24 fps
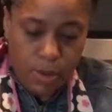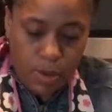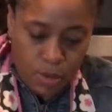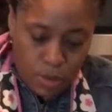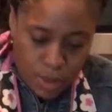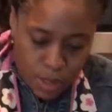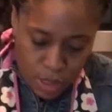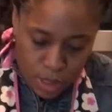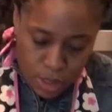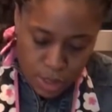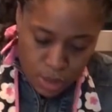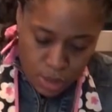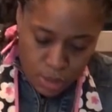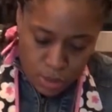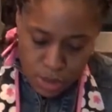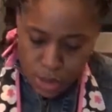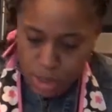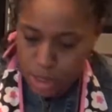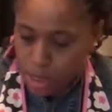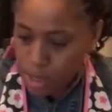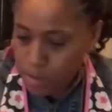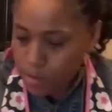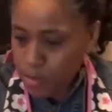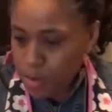I'm going to
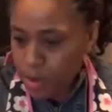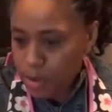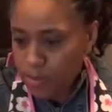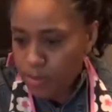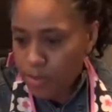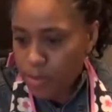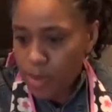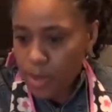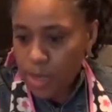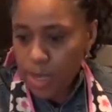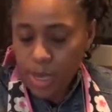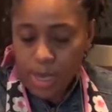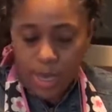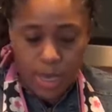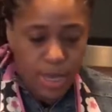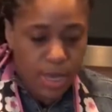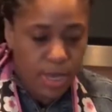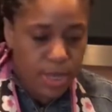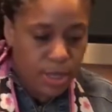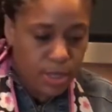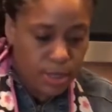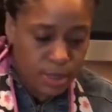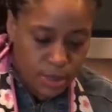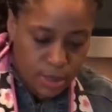chop up the
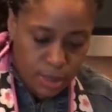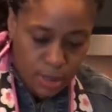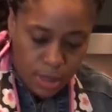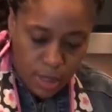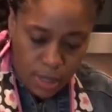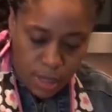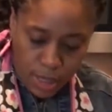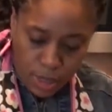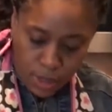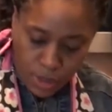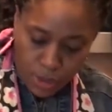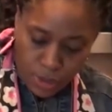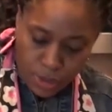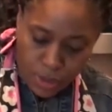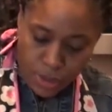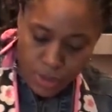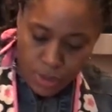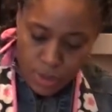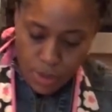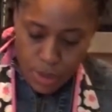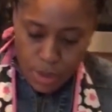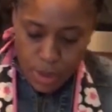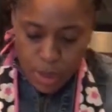cilantro.